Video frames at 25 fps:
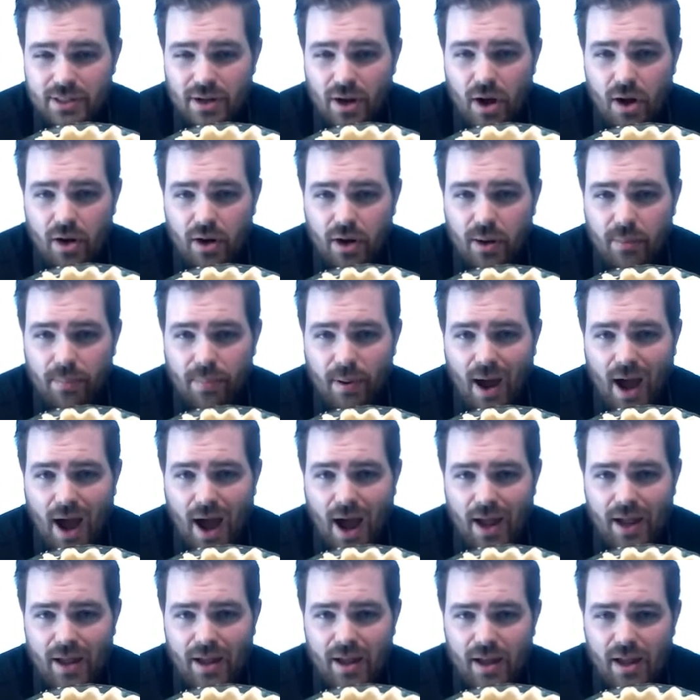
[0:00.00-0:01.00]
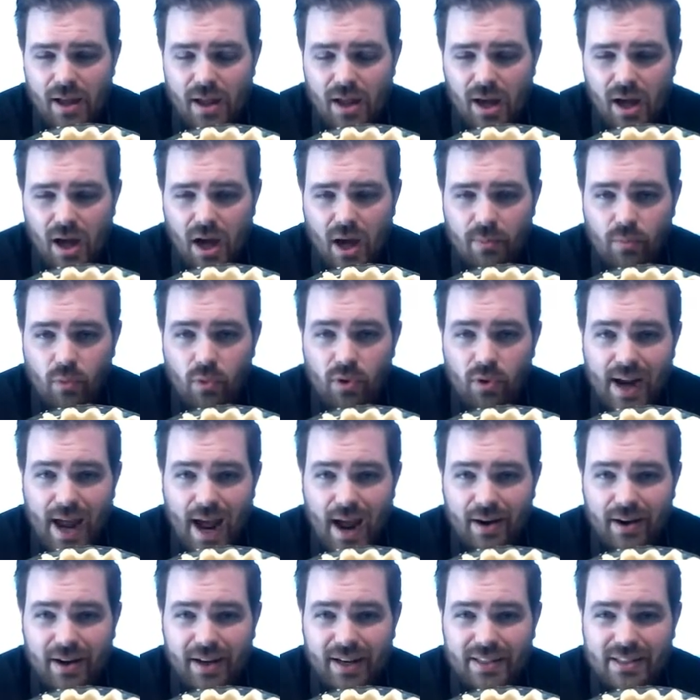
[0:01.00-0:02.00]
on our pie, we now
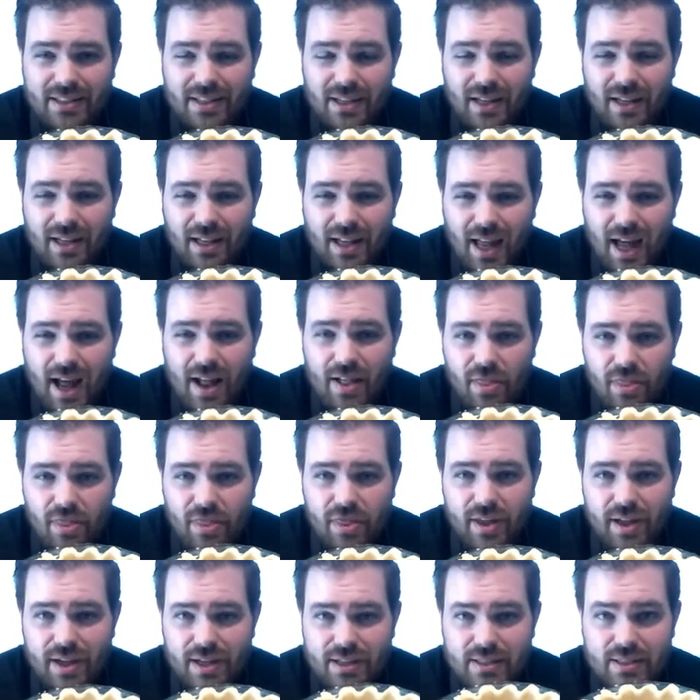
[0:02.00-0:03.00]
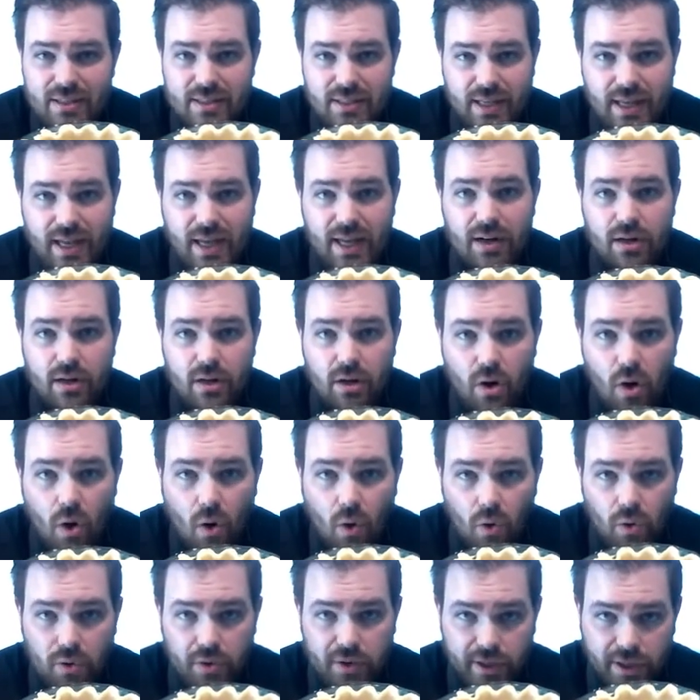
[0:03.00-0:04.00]
need to let this get
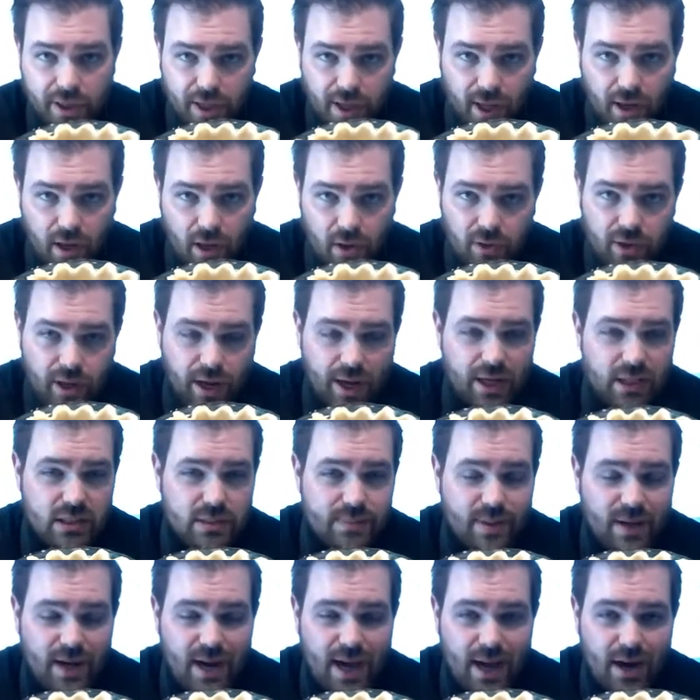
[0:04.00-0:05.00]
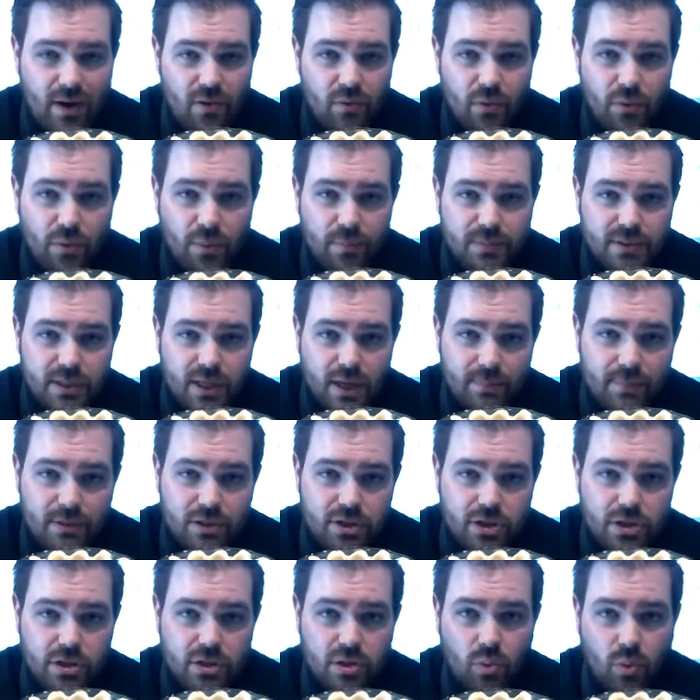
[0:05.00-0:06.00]
cold again, okay? It's been at room
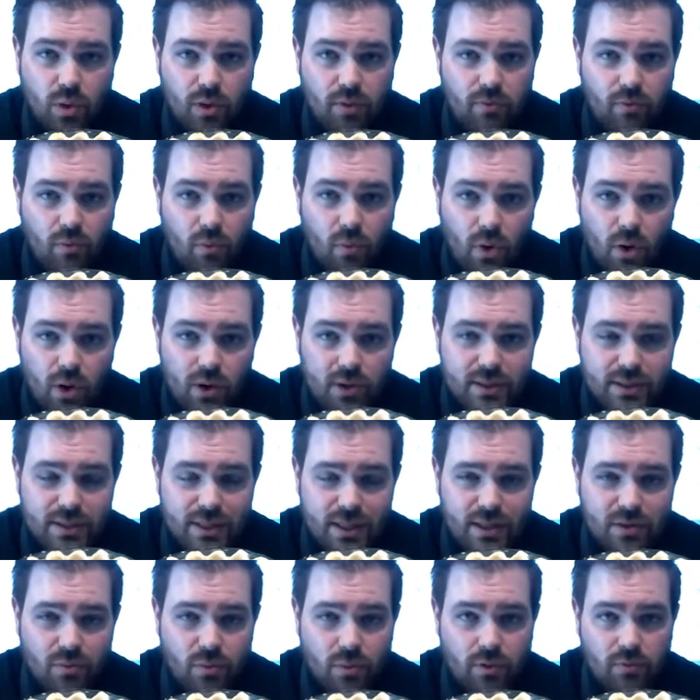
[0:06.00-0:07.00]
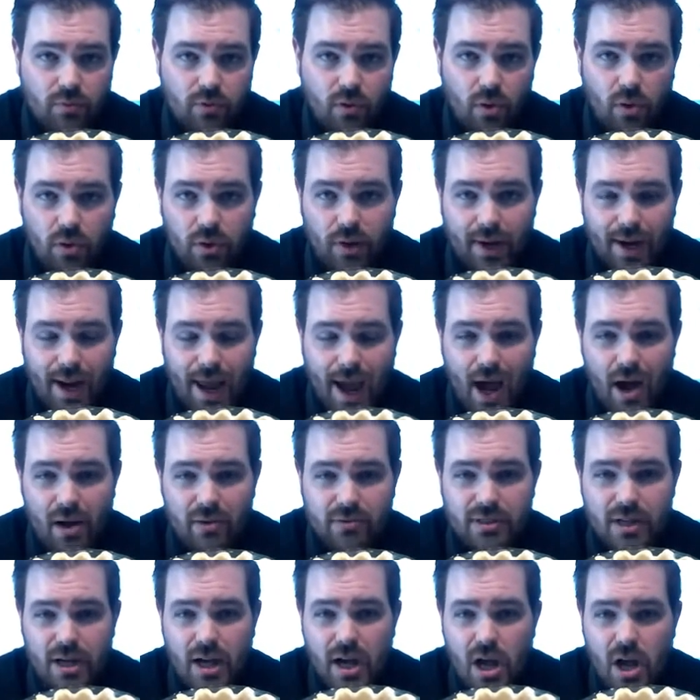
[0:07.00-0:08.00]
temperature, we've worked it, we've rolled it out.
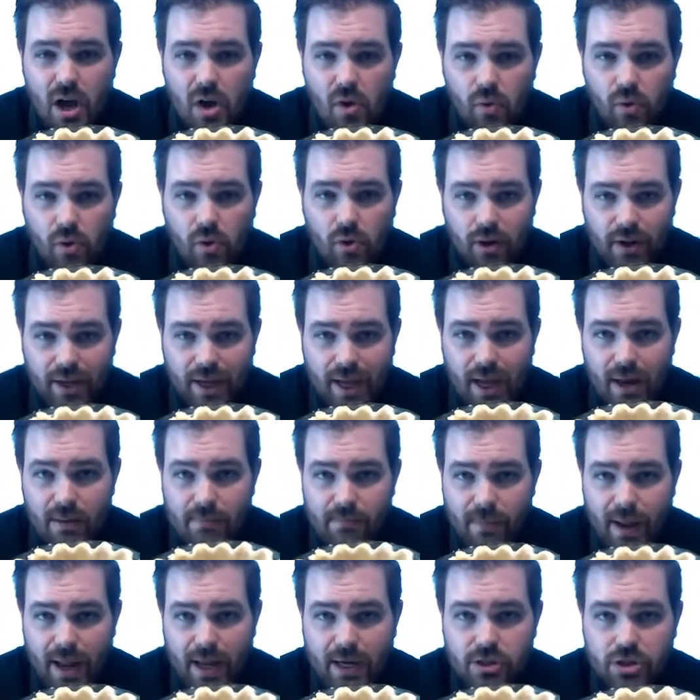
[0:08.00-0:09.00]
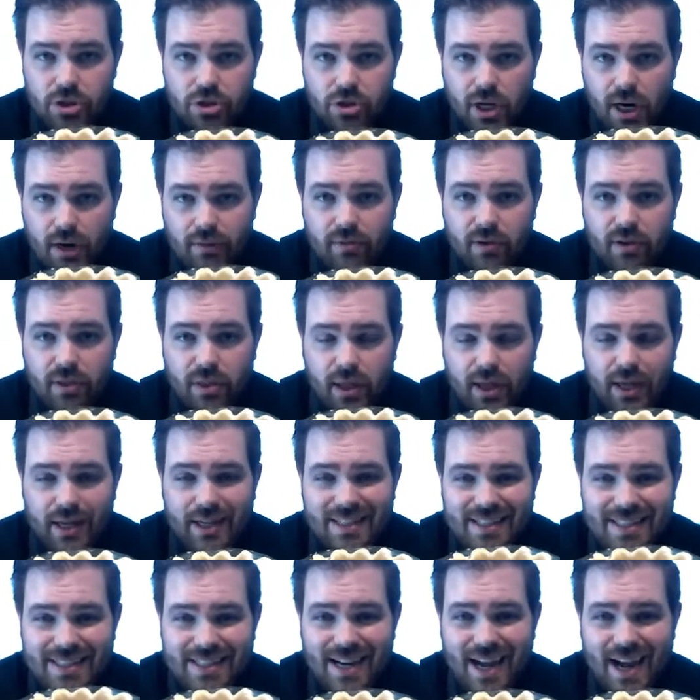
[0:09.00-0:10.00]
We want to, again, make sure everything
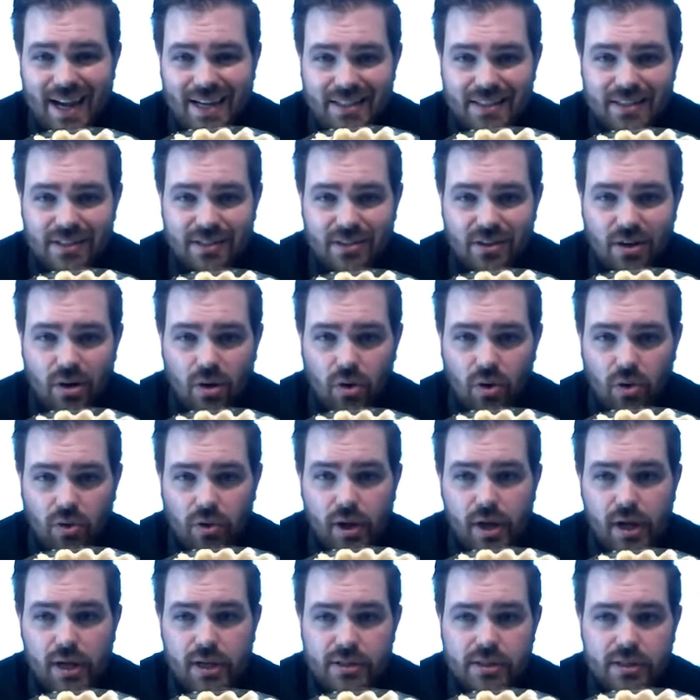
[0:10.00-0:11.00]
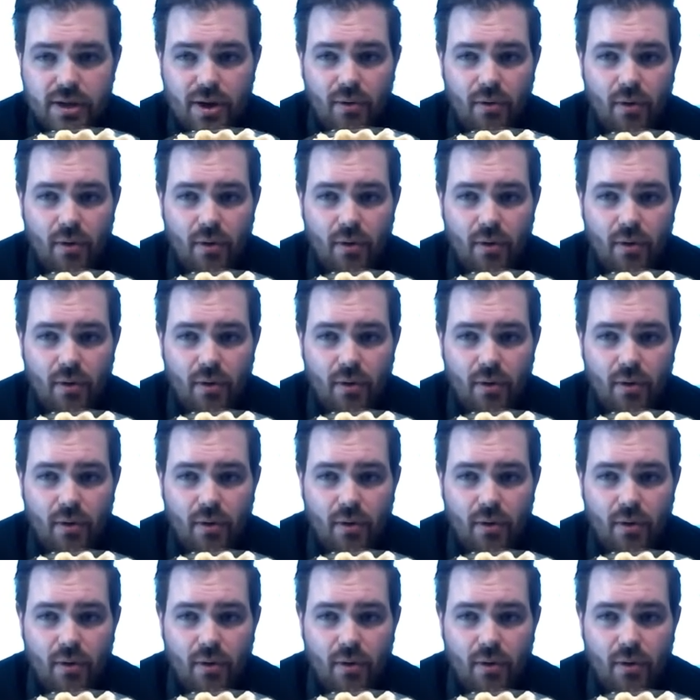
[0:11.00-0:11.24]
is nice and cold. So,